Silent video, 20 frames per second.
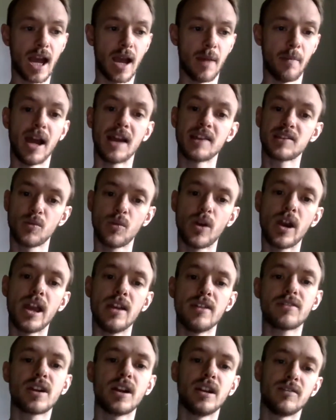as a way
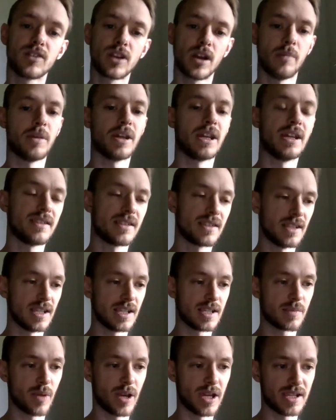of kind of coming into these
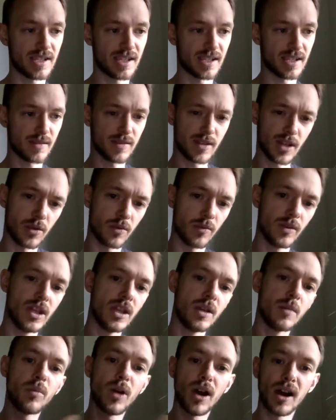spaces. So
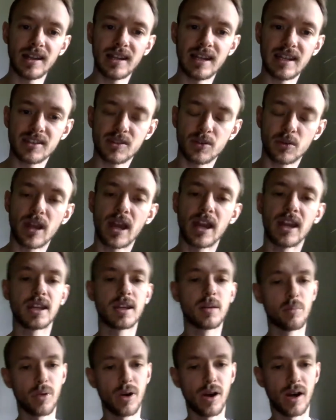partly it's organic
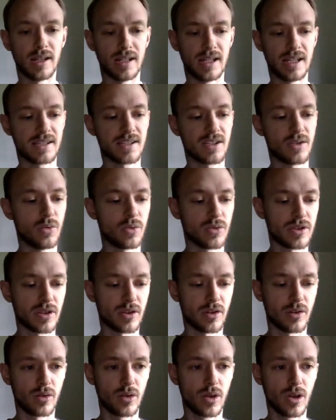and partly it's
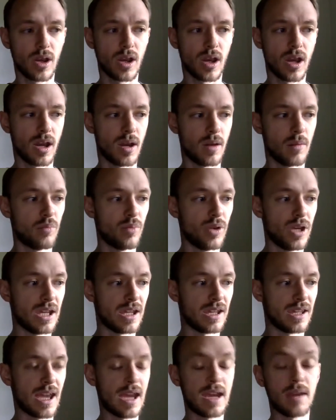also being
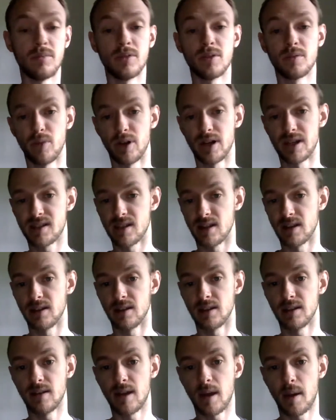gamed by certain
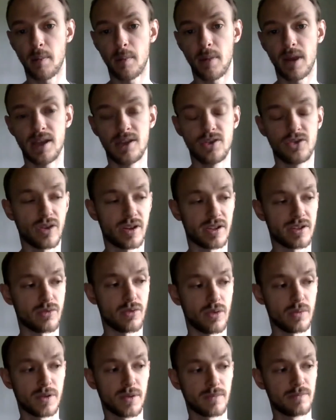interest
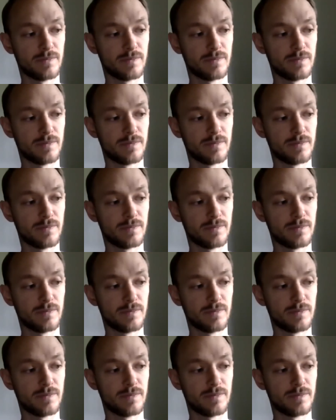groups.